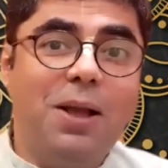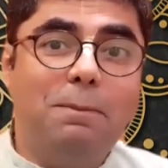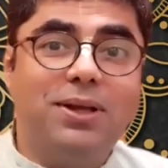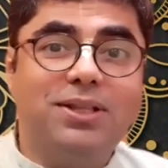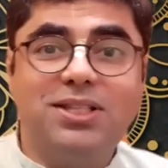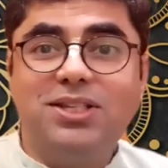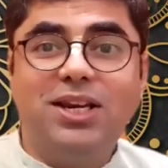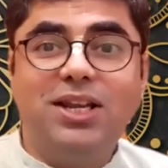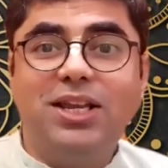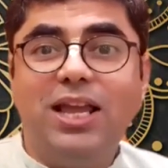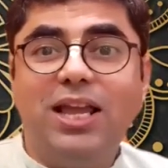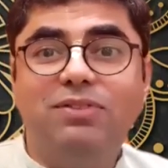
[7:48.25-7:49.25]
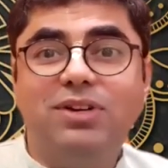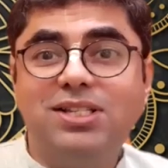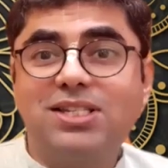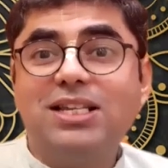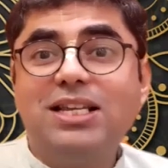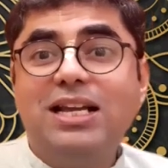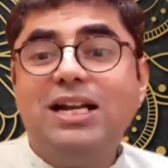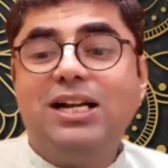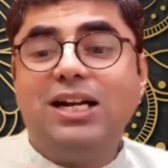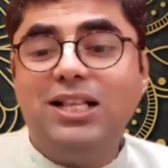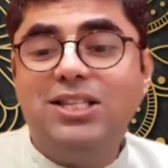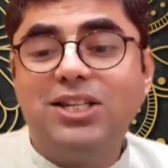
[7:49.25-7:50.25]
Patanjali gave us
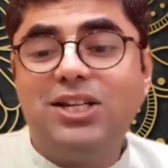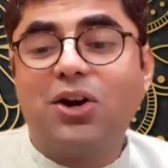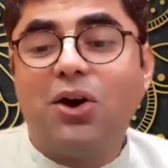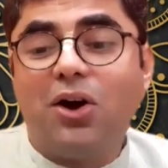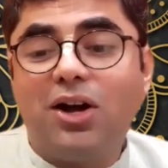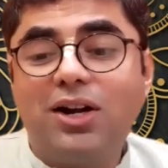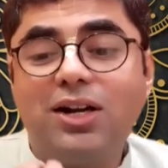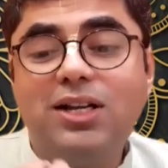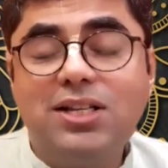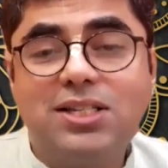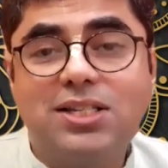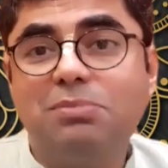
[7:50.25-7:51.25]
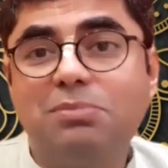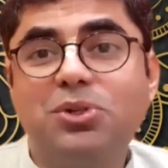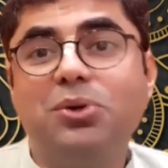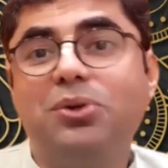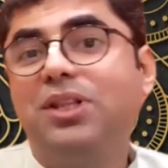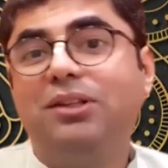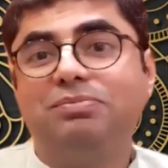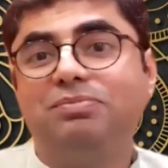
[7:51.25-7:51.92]
culture or Samskruti,